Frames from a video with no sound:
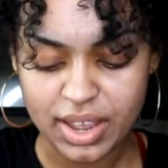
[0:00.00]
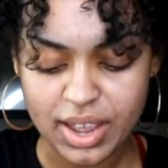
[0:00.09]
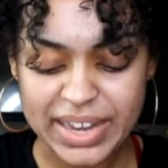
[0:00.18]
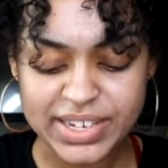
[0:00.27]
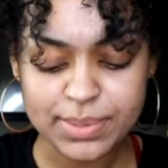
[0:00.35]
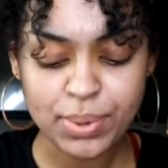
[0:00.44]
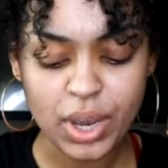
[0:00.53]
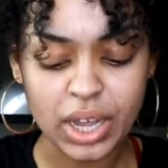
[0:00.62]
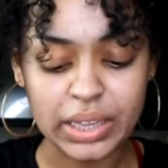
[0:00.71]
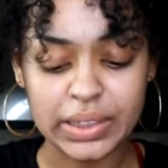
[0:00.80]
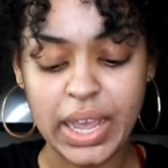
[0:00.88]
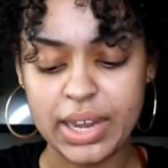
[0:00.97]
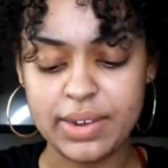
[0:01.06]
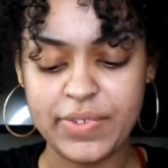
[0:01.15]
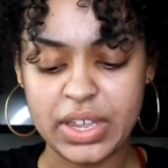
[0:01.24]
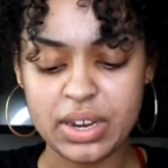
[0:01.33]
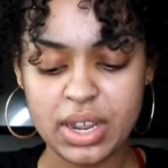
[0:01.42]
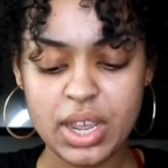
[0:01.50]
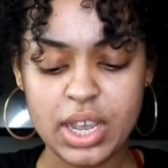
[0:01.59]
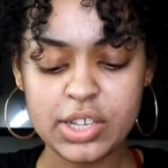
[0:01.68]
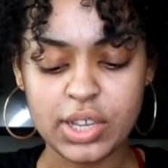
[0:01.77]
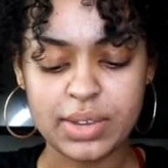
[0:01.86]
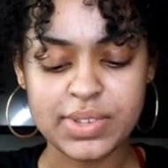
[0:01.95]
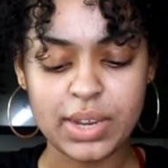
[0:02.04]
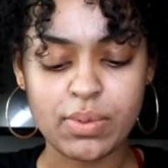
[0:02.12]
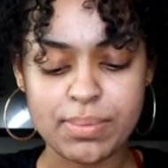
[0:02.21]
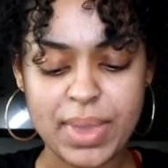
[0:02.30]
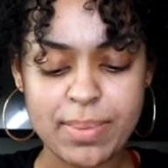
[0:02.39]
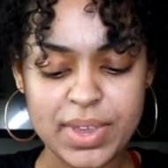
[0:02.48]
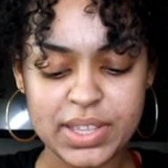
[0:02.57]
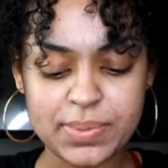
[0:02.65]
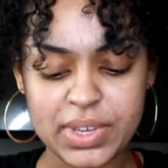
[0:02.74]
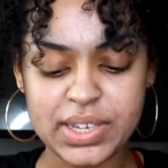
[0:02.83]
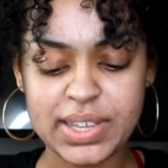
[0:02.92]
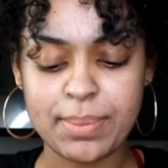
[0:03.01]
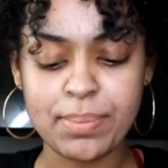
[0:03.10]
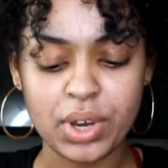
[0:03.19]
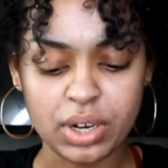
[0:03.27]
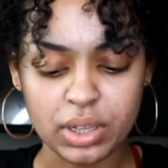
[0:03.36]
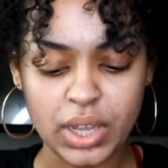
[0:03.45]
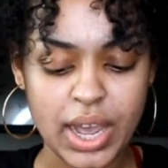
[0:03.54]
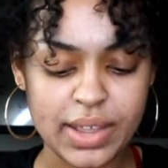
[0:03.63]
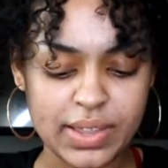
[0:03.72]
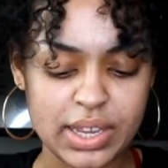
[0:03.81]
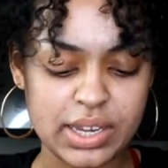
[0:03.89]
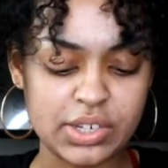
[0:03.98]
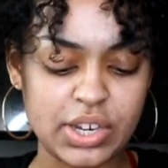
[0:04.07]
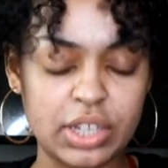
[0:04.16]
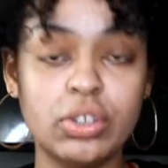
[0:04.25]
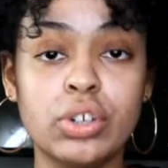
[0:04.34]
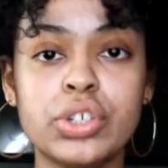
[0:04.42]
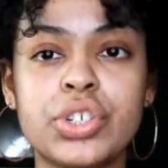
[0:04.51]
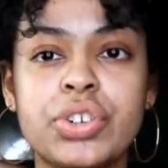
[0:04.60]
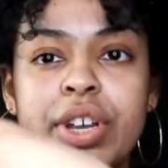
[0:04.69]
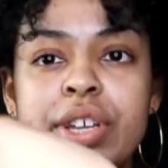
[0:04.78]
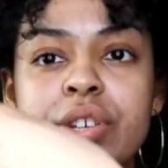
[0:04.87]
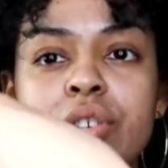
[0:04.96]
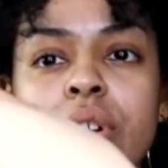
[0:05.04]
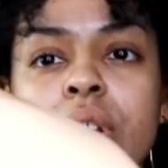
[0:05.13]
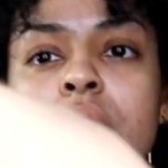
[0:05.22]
I did put a lot of it, so I was like, well, maybe it's because I put a lot that it looked strange.